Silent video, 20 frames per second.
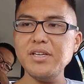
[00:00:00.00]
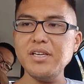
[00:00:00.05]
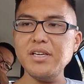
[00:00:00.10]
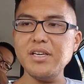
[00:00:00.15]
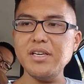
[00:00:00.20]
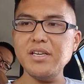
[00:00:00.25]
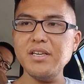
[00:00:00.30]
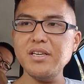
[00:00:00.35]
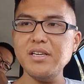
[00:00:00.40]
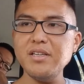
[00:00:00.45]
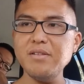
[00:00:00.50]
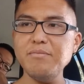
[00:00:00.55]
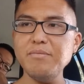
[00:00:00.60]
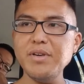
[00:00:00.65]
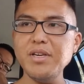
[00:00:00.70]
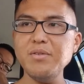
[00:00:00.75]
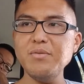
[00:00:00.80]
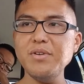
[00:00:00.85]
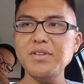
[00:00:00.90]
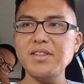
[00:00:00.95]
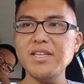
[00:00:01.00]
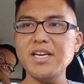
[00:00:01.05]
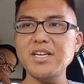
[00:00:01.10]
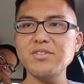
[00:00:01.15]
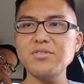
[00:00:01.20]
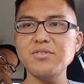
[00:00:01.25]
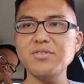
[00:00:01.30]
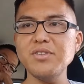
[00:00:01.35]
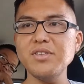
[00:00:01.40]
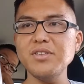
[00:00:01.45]
made with
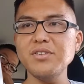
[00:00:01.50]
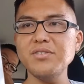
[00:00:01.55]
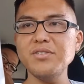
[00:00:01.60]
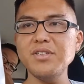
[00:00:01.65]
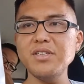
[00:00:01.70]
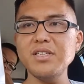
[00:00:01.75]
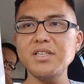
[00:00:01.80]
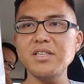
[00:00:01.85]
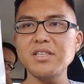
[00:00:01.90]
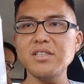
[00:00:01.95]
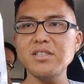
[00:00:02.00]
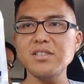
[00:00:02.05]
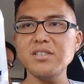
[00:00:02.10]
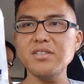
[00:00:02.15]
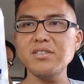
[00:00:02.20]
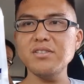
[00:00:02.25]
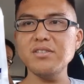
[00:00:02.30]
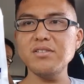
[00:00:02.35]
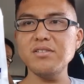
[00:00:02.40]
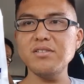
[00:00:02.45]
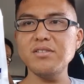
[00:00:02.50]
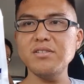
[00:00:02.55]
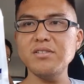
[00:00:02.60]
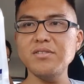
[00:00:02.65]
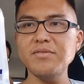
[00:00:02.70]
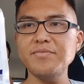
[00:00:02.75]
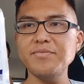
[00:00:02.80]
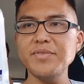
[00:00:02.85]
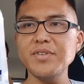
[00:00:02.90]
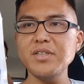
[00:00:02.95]
natural ingredients. So
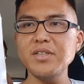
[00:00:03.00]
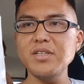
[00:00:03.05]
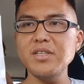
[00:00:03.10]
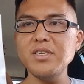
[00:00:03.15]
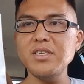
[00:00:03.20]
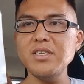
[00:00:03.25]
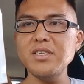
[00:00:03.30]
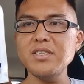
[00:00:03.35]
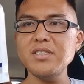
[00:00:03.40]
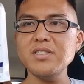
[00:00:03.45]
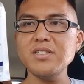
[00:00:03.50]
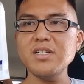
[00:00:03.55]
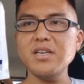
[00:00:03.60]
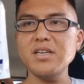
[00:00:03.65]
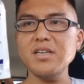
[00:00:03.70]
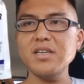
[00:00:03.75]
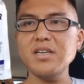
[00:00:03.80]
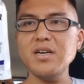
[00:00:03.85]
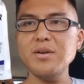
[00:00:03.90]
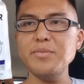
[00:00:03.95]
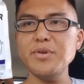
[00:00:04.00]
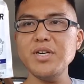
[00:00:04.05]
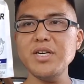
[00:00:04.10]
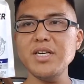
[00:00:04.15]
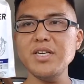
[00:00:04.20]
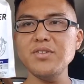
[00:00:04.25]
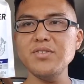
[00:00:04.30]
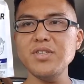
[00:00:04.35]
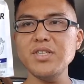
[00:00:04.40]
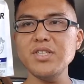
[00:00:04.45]
it's got
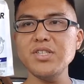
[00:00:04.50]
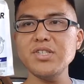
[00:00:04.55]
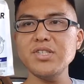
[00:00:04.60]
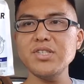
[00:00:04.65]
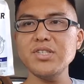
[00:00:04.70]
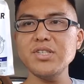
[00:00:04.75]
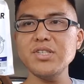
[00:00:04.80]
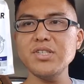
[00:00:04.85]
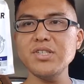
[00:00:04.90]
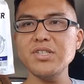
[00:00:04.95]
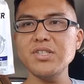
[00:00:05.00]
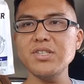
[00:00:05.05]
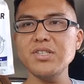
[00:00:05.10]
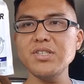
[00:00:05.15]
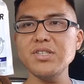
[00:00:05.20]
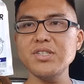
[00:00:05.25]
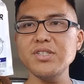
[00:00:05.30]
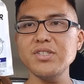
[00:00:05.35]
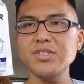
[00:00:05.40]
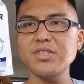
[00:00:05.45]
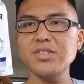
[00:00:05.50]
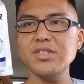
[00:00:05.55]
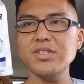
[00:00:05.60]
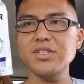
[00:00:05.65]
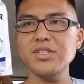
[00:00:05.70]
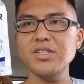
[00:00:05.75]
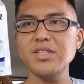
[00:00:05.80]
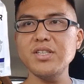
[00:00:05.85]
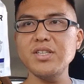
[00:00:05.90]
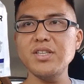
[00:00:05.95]
carbohydrate sugars
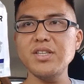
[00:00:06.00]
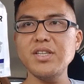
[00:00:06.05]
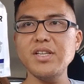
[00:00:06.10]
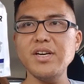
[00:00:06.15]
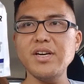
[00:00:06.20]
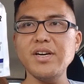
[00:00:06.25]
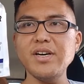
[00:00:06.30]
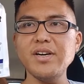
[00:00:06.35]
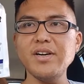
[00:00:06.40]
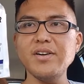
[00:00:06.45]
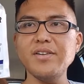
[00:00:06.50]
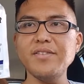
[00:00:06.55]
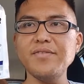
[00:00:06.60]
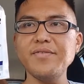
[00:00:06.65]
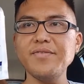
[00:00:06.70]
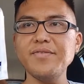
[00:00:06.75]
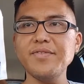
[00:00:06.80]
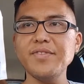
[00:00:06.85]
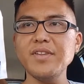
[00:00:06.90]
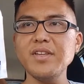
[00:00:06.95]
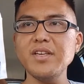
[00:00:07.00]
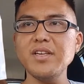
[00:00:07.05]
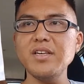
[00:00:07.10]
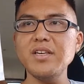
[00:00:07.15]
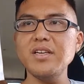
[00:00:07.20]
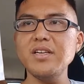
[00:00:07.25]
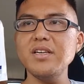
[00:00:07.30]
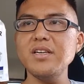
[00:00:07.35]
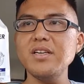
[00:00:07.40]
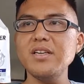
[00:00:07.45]
in there.
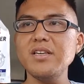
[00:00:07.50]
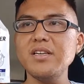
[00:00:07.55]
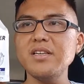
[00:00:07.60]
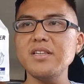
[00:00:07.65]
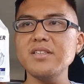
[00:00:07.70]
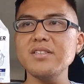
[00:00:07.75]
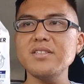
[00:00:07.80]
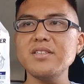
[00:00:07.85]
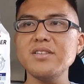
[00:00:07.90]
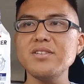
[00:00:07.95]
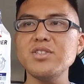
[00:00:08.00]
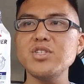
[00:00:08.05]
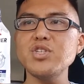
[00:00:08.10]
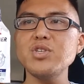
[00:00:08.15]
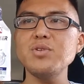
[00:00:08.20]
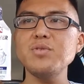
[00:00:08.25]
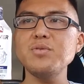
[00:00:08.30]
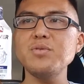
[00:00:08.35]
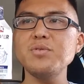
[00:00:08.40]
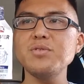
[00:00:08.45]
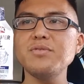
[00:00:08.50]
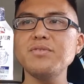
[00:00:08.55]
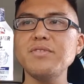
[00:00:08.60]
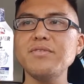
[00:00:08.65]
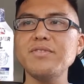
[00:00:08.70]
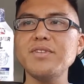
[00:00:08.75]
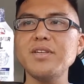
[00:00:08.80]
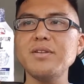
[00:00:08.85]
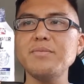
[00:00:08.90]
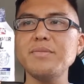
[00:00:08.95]
And it says use
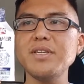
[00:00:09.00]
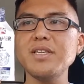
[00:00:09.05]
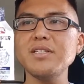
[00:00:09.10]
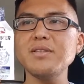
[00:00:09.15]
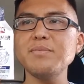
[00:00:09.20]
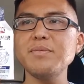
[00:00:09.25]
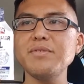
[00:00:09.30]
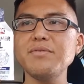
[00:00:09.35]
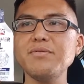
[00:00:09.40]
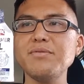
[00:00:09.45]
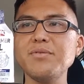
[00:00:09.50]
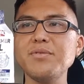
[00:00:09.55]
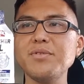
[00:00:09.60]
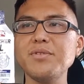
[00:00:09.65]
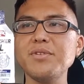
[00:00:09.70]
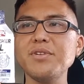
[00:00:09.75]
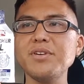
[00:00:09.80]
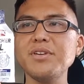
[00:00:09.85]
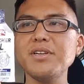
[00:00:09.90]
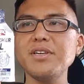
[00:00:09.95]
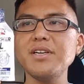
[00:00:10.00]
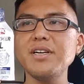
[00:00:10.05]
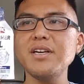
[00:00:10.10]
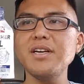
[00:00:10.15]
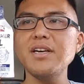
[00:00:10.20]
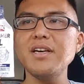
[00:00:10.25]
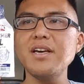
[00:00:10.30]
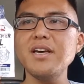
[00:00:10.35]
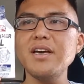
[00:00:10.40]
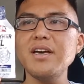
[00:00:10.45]
15 minutes before
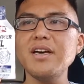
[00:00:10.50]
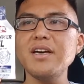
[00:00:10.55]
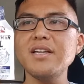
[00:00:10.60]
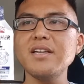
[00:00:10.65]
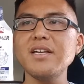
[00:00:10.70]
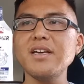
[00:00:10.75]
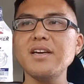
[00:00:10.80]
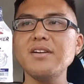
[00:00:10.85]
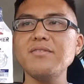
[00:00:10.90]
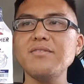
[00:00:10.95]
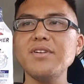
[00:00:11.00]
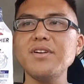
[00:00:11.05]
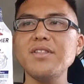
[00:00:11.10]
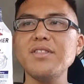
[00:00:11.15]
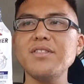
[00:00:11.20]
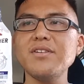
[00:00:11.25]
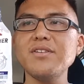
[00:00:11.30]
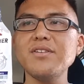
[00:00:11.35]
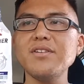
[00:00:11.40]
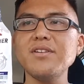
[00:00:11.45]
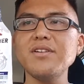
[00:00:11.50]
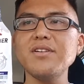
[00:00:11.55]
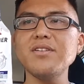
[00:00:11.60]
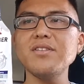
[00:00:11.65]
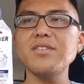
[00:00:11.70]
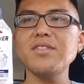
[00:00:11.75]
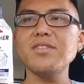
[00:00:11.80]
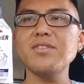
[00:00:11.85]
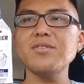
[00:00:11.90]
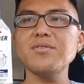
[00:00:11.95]
and every 30
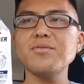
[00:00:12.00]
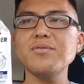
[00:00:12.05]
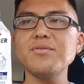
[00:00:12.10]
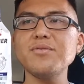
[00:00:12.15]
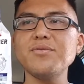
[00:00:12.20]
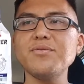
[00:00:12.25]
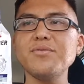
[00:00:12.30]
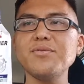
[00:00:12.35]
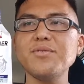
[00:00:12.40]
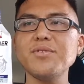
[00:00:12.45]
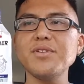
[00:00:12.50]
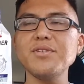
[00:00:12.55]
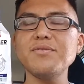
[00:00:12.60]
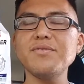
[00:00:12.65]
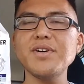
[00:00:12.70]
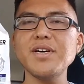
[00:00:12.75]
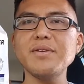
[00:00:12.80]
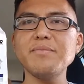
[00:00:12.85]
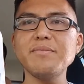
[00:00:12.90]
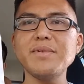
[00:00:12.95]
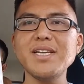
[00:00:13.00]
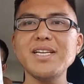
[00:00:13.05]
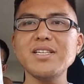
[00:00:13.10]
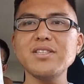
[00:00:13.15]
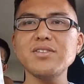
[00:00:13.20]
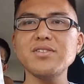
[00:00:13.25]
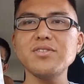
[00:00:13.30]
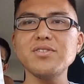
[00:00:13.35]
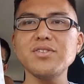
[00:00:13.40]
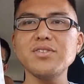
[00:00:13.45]
through 45 minutes